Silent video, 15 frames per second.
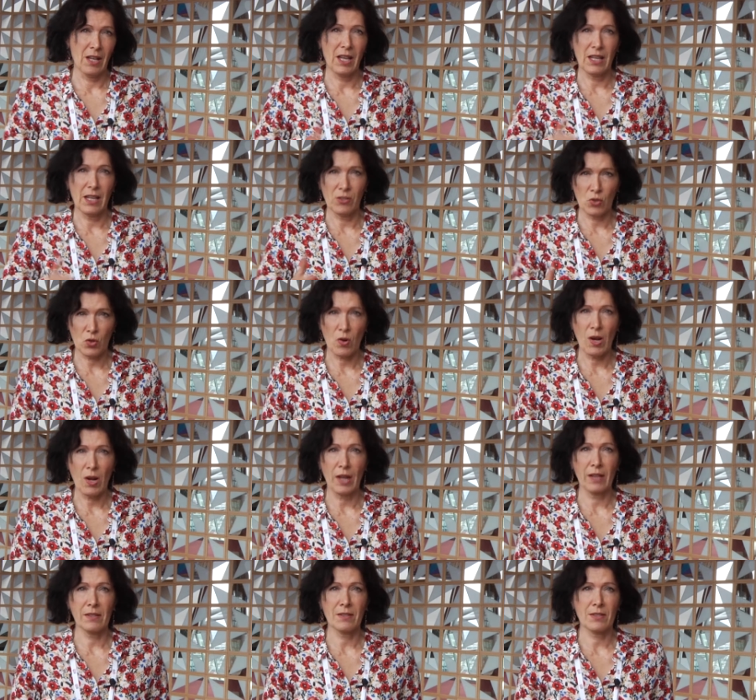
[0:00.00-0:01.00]
in
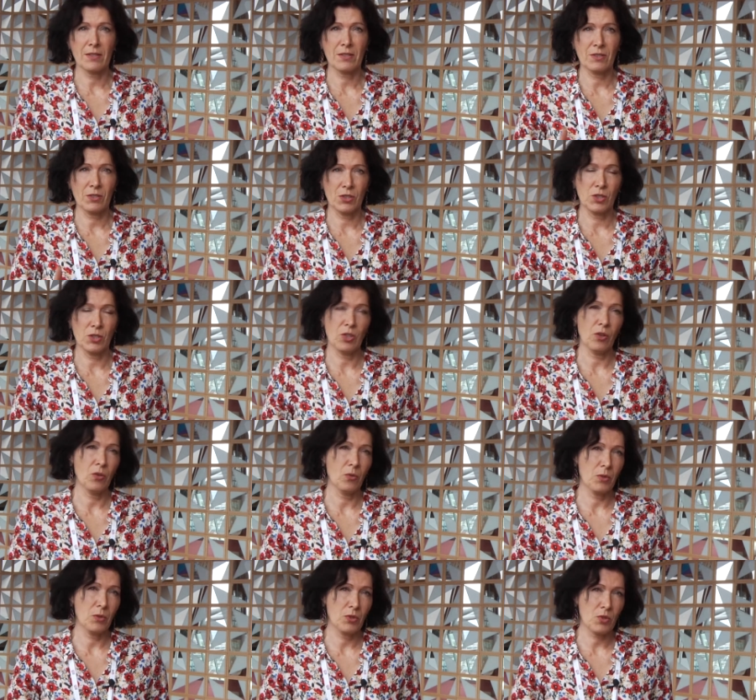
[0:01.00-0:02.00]
trials to do
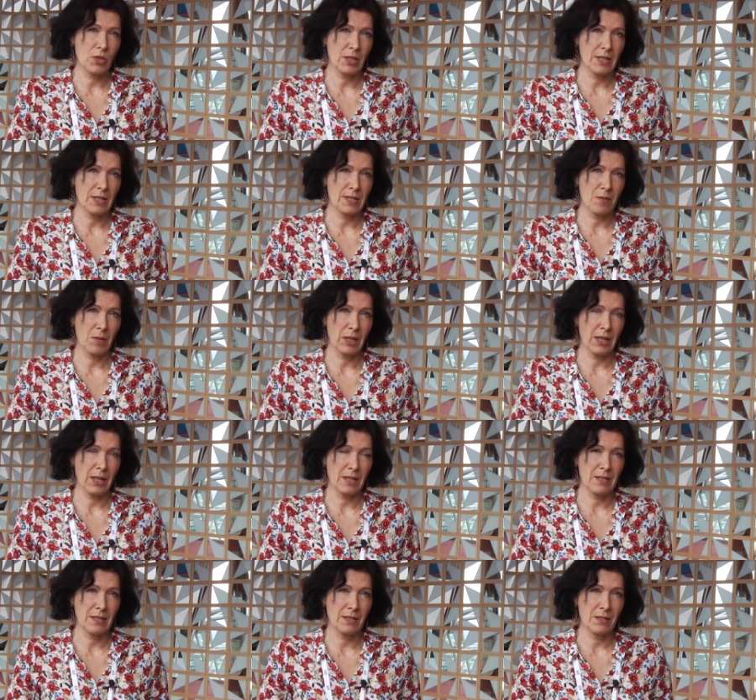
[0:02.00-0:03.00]
with tranexamic
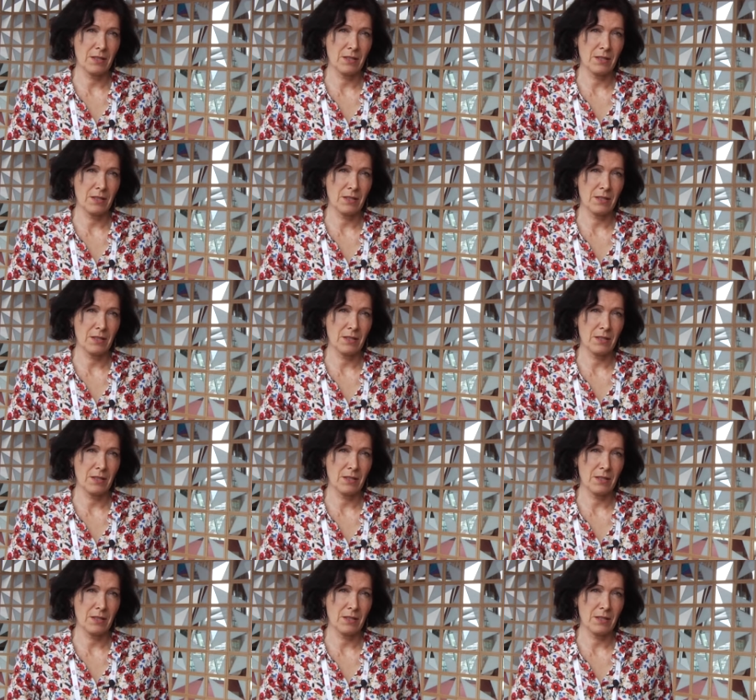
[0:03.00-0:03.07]
acid.